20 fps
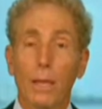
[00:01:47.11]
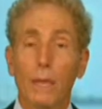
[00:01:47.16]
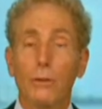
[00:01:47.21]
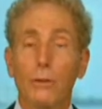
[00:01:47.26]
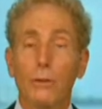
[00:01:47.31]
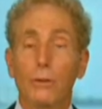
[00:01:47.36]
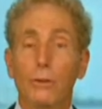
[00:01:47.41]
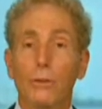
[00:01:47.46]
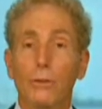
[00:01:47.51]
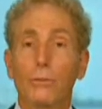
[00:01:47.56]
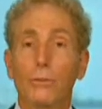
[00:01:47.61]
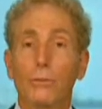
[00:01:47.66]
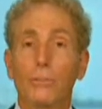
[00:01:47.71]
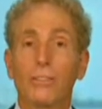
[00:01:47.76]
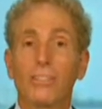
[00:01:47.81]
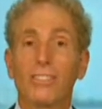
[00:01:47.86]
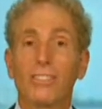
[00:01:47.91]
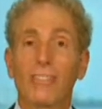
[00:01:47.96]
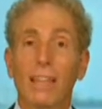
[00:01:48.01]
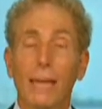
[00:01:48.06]
You can usually
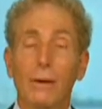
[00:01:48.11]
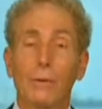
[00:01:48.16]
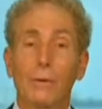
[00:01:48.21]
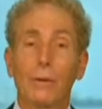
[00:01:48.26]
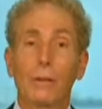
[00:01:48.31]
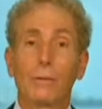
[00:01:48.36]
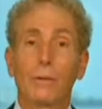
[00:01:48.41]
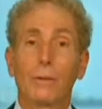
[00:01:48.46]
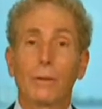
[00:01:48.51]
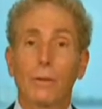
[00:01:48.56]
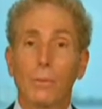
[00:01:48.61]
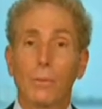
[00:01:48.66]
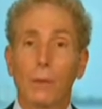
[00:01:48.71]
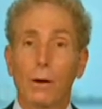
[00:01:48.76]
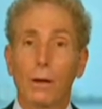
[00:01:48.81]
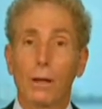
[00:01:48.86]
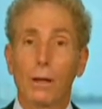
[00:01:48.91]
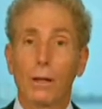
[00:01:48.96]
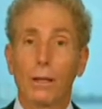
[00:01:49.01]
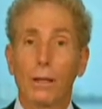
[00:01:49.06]
stay whenever you
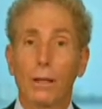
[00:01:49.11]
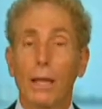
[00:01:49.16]
want.